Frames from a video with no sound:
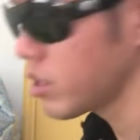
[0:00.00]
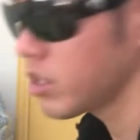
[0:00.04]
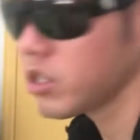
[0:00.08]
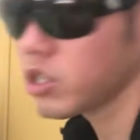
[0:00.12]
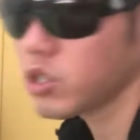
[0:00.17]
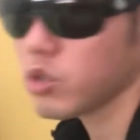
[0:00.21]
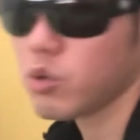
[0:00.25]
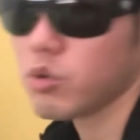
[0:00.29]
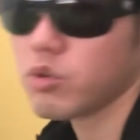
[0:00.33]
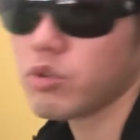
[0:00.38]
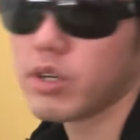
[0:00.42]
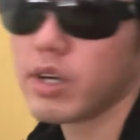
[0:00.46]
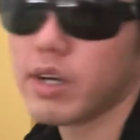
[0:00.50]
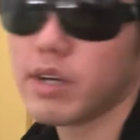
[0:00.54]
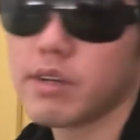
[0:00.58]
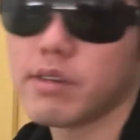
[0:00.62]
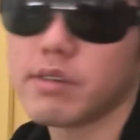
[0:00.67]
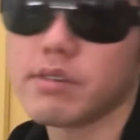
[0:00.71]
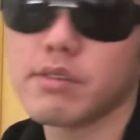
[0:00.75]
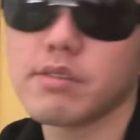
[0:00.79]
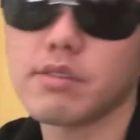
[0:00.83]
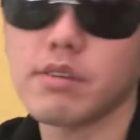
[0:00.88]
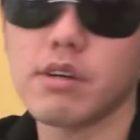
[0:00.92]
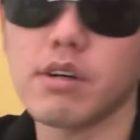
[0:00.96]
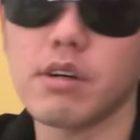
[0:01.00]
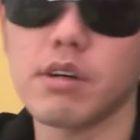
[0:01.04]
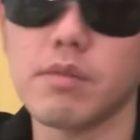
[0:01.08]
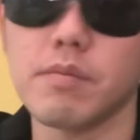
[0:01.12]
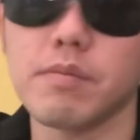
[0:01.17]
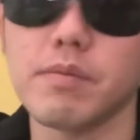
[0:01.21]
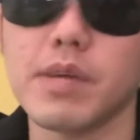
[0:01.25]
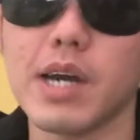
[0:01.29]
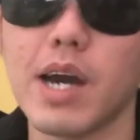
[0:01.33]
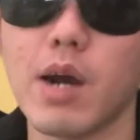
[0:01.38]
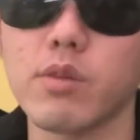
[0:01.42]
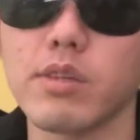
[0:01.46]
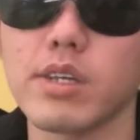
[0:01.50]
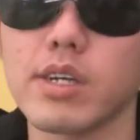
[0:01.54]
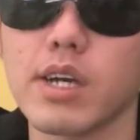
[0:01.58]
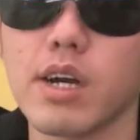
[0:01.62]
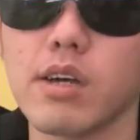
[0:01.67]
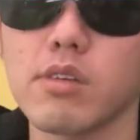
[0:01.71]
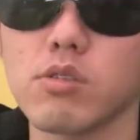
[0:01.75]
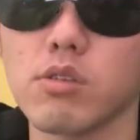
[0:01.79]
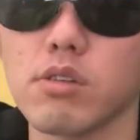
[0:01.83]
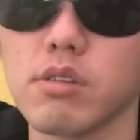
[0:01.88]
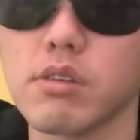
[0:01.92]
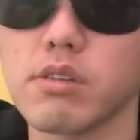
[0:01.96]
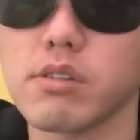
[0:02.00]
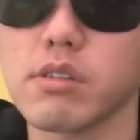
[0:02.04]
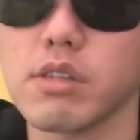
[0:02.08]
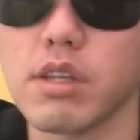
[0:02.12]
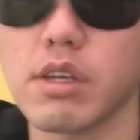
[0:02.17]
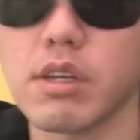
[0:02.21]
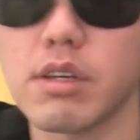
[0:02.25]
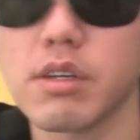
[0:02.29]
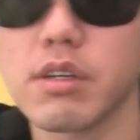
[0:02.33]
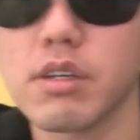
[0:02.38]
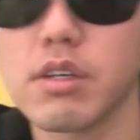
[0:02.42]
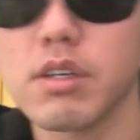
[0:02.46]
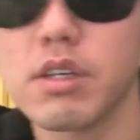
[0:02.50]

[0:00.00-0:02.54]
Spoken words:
to show you guys how the console looks like.